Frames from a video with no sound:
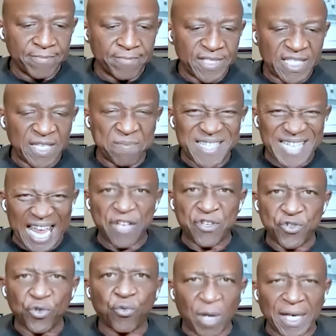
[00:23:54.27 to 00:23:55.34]

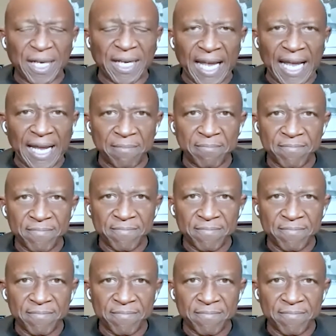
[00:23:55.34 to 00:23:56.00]
substantial running game.